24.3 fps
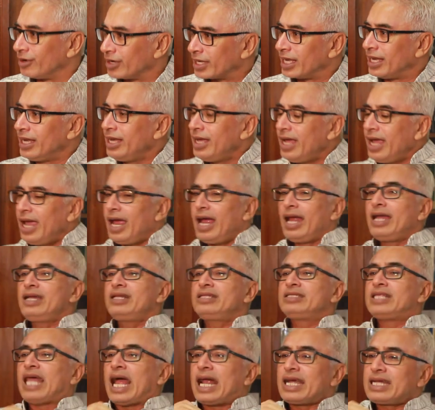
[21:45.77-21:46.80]
Okay.
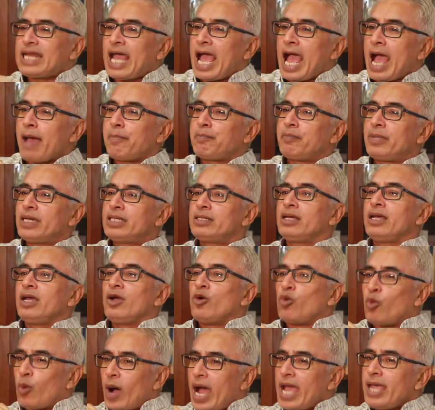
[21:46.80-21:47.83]
And that happened.
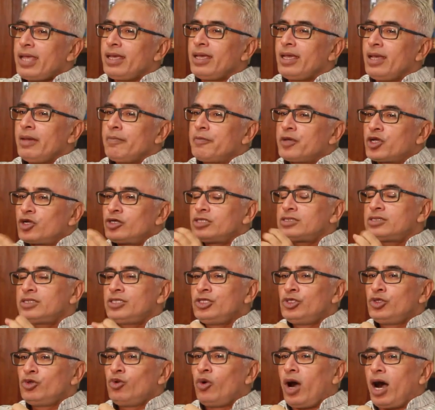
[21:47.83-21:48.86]
Why? Because
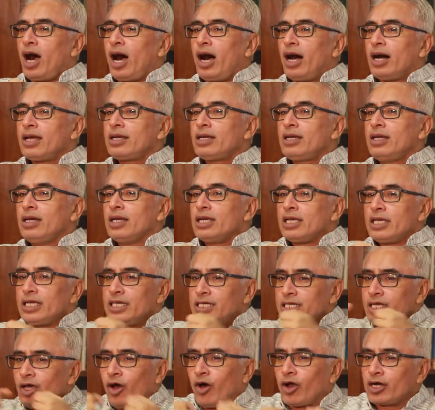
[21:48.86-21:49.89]
you are
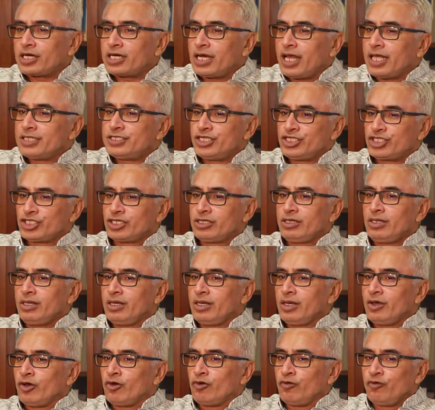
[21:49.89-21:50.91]
in an
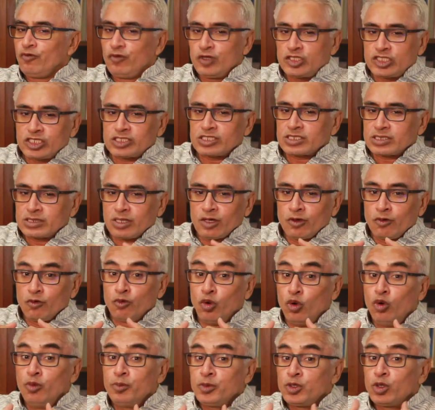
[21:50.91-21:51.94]
organization which is
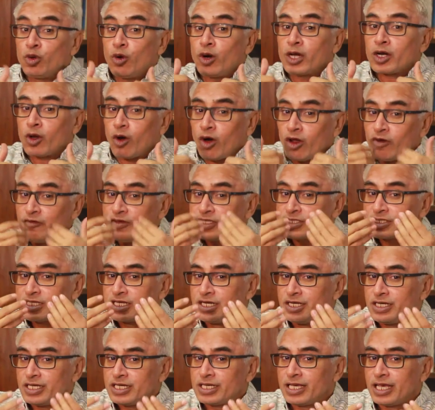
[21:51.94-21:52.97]
whom you are always
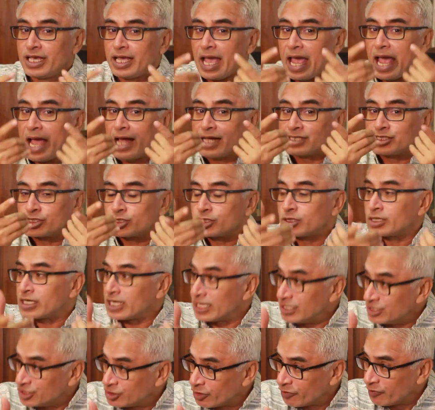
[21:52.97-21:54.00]
critiquing as
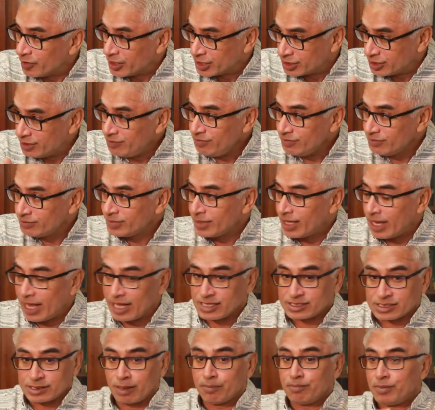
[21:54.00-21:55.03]
conservative
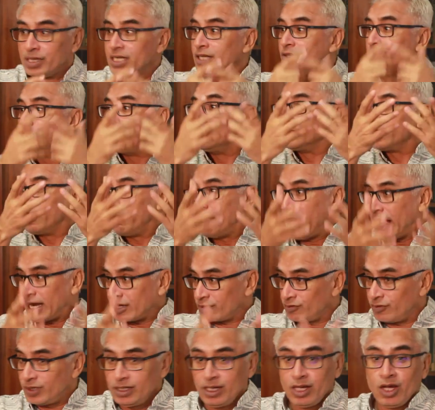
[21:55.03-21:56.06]
as somebody who is a
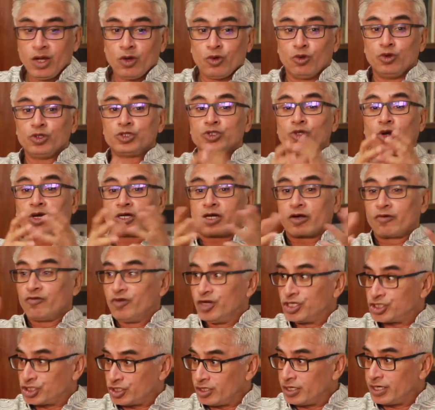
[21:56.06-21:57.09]
backward, who is not
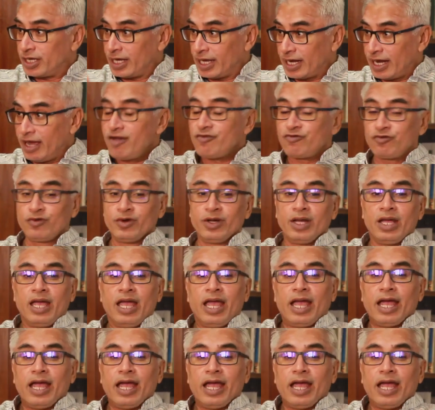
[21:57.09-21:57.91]
revolutionary enough.